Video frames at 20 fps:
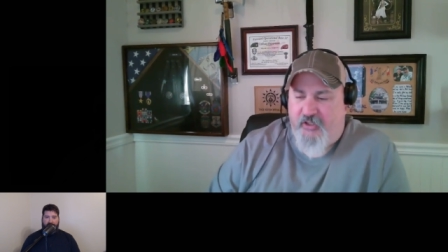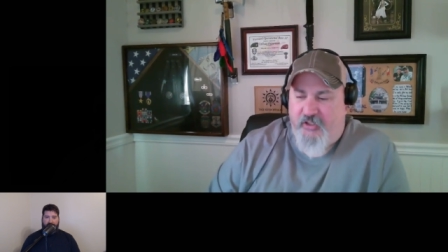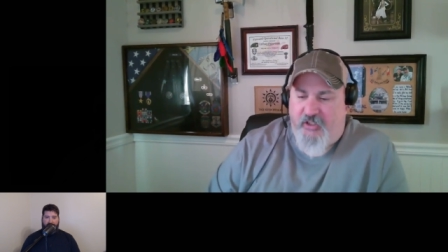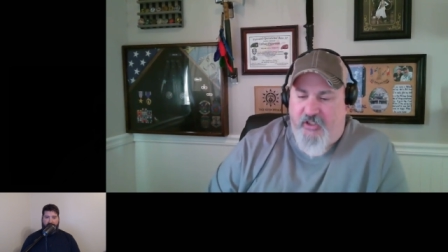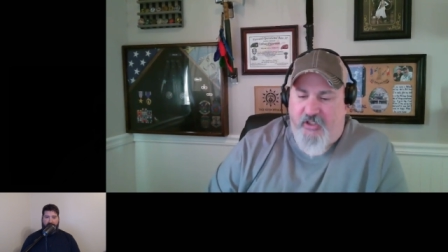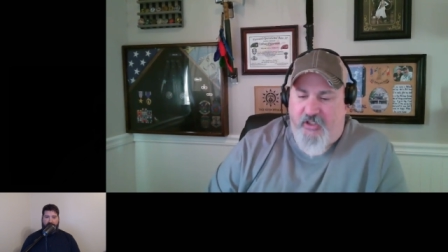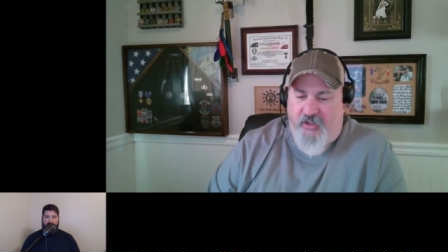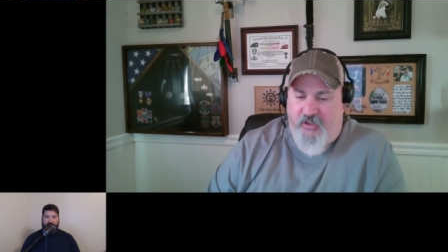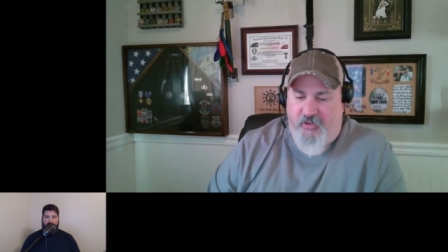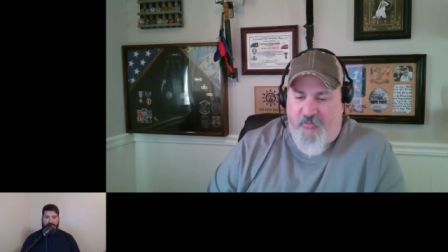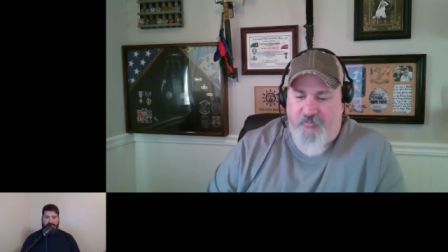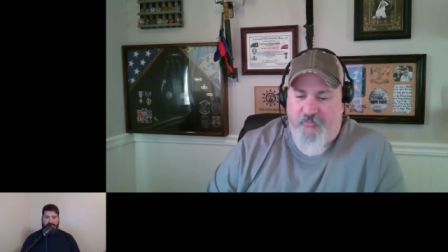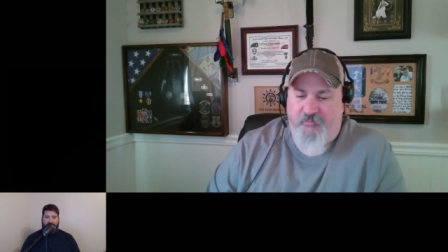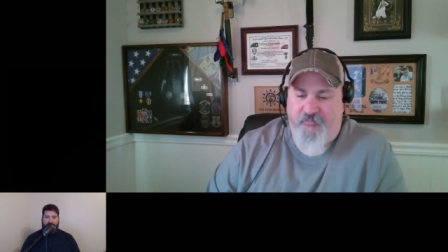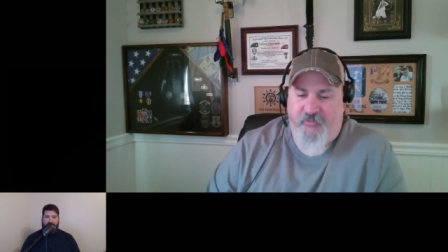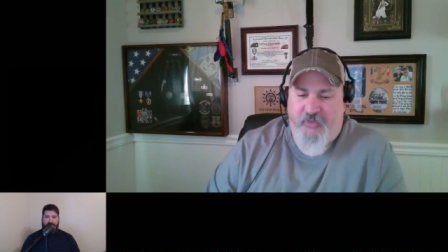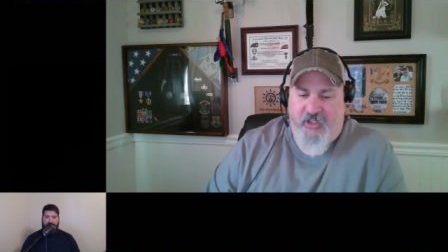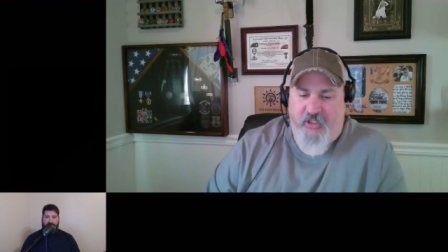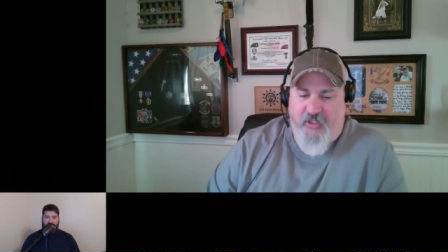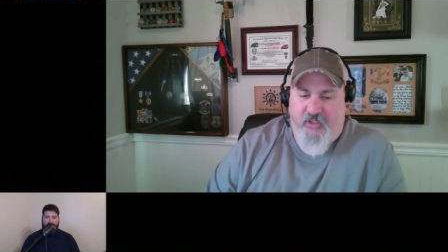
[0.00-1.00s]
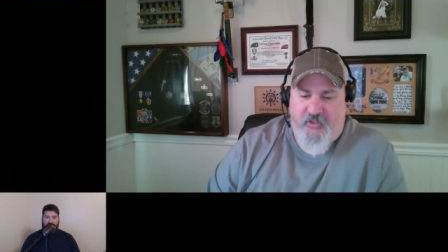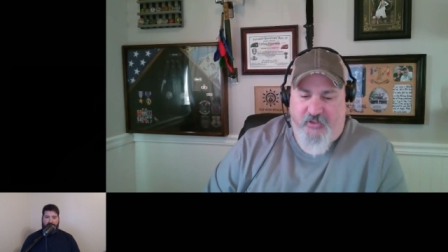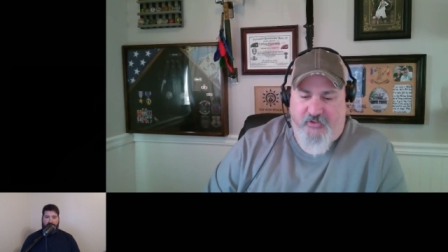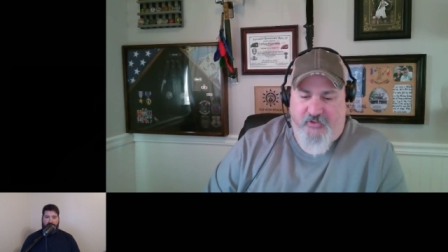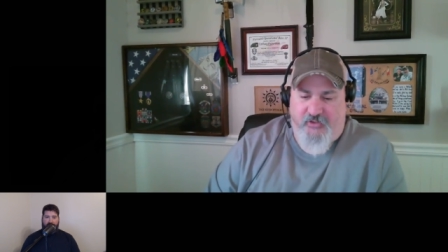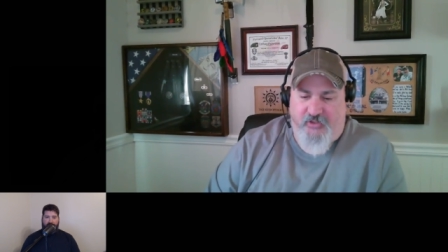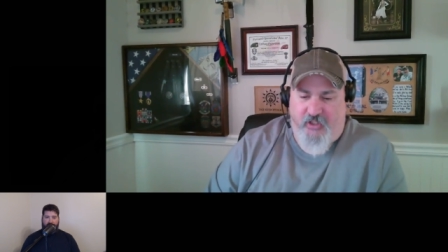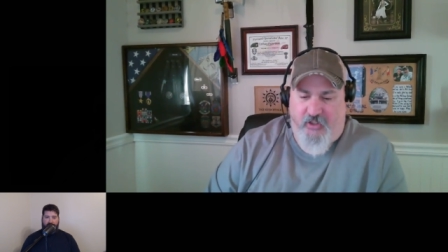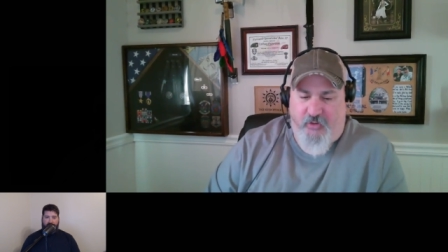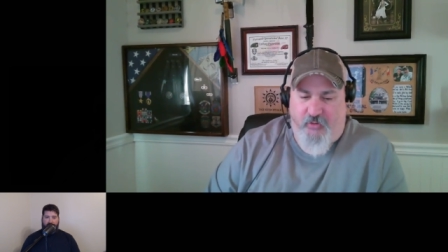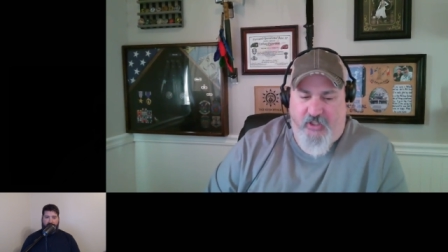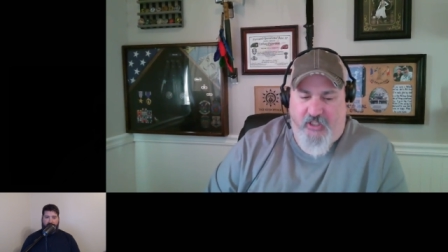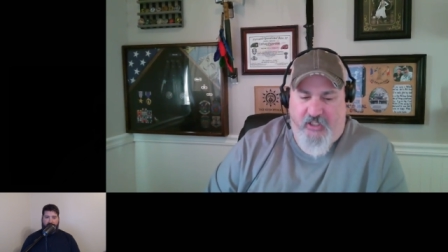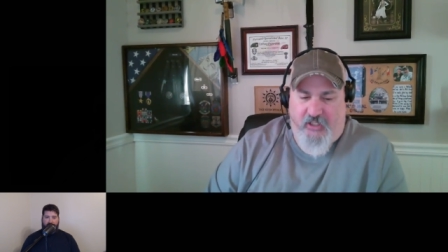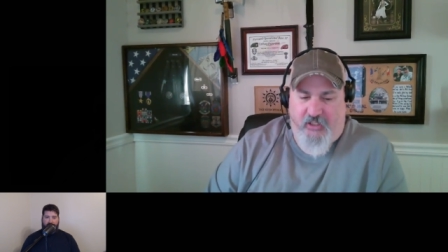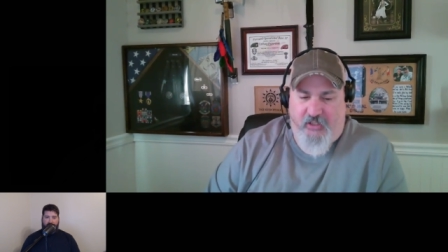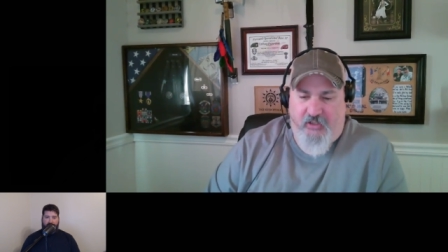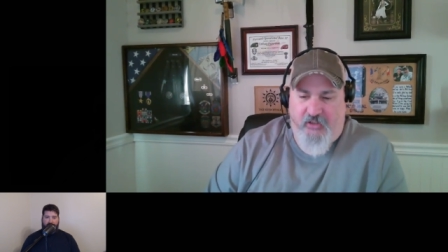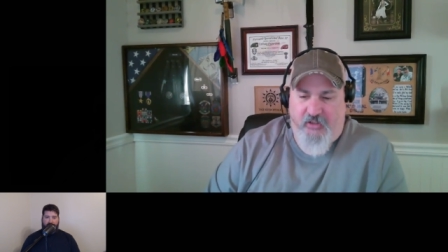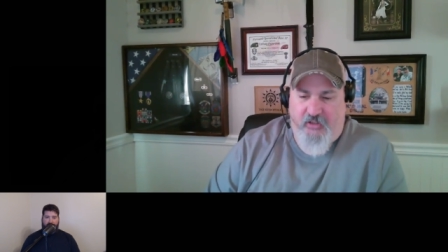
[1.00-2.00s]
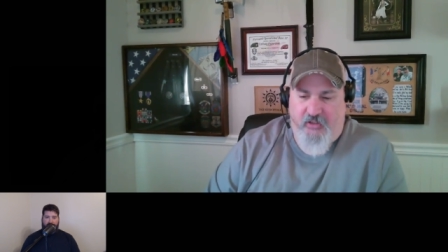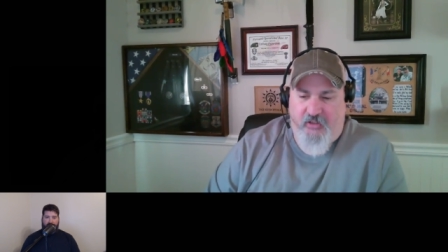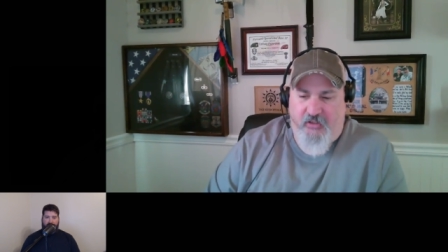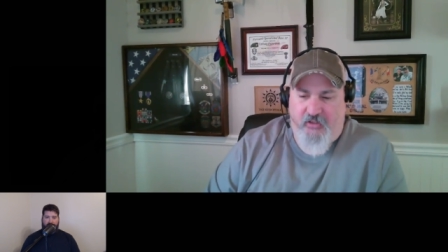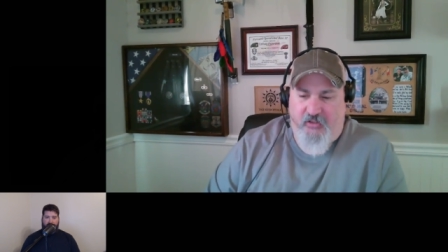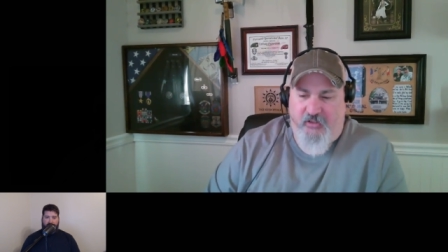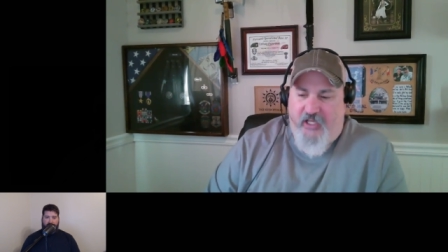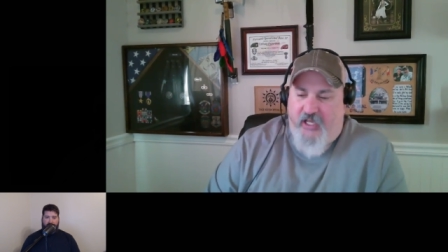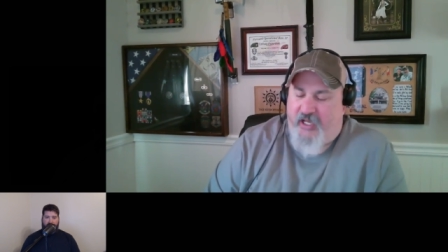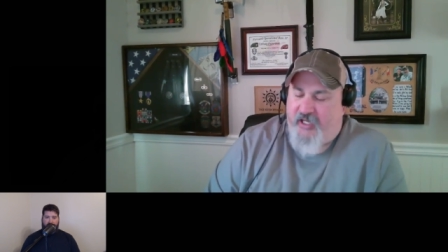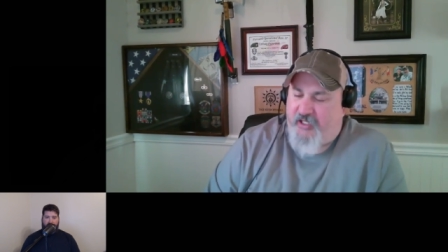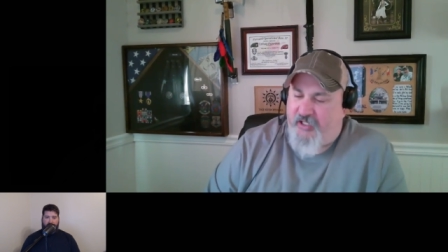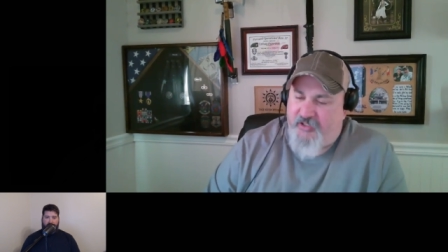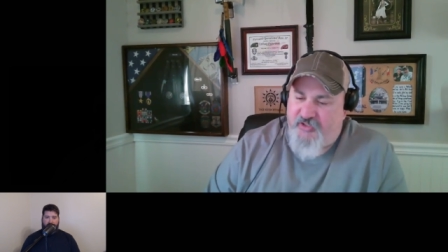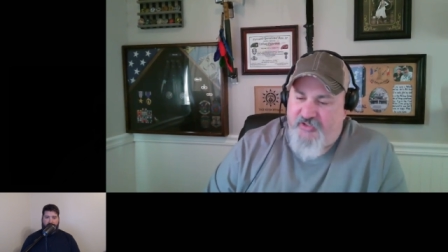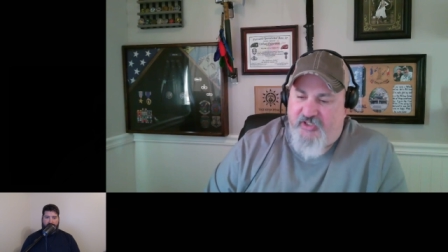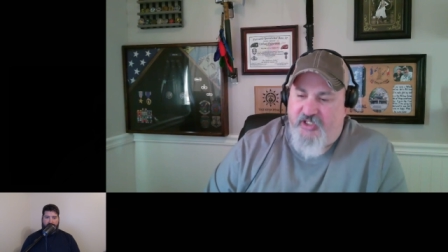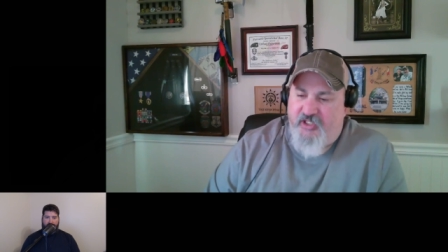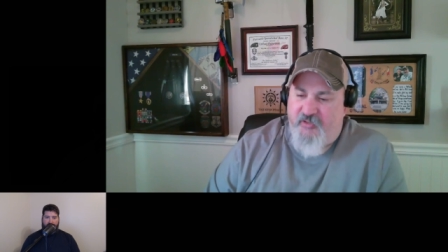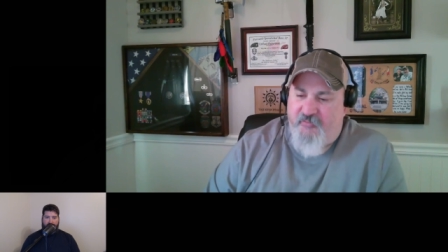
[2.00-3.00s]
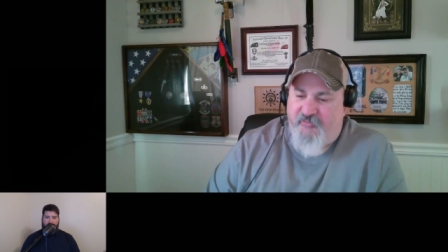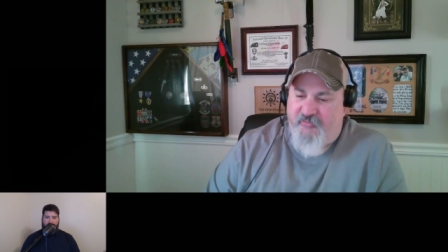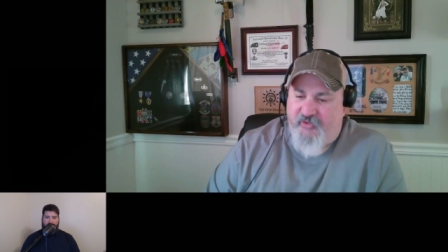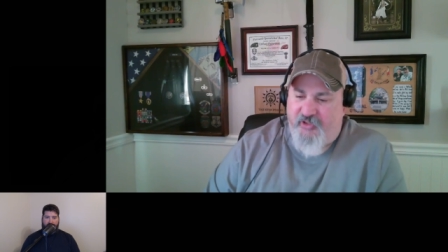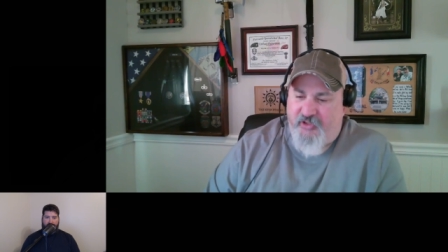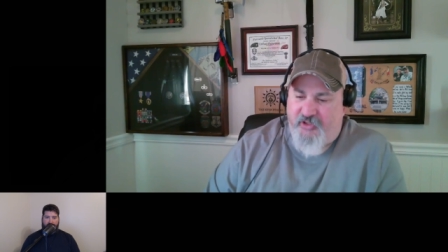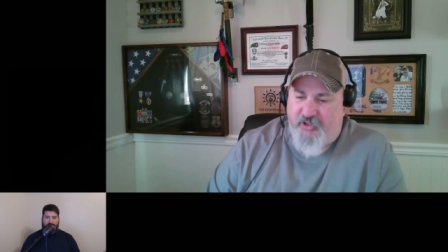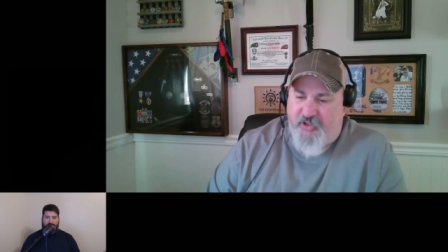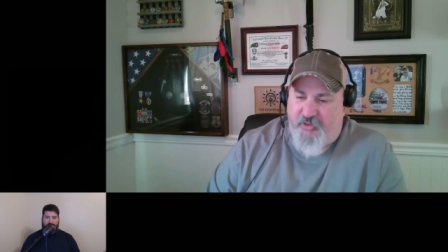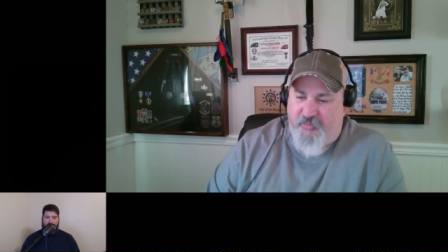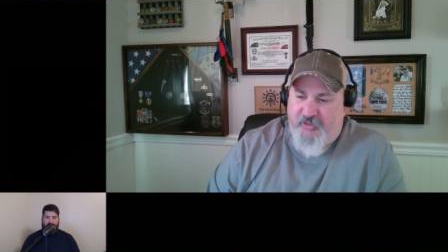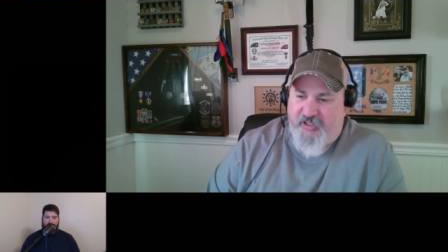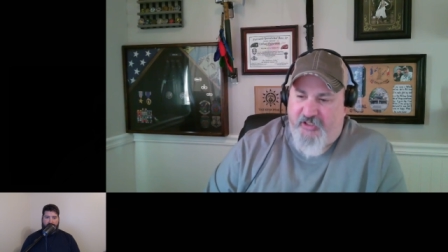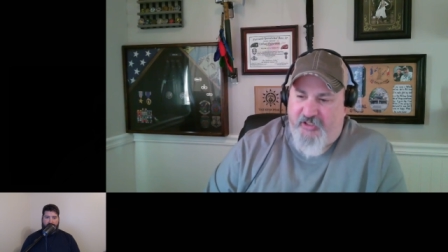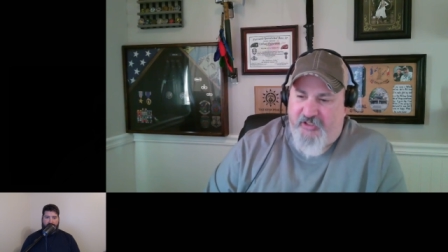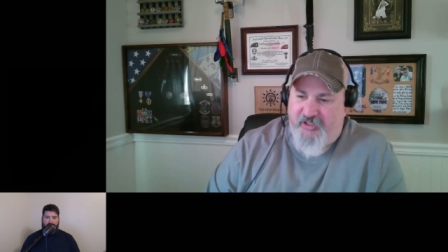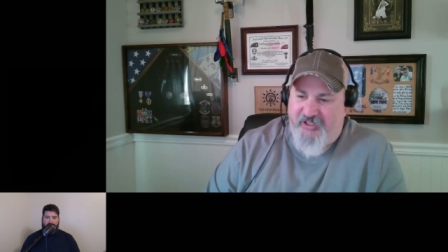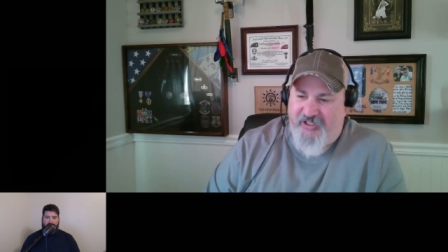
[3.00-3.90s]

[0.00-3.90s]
Um, so uh, yeah, I got to see him for a little bit,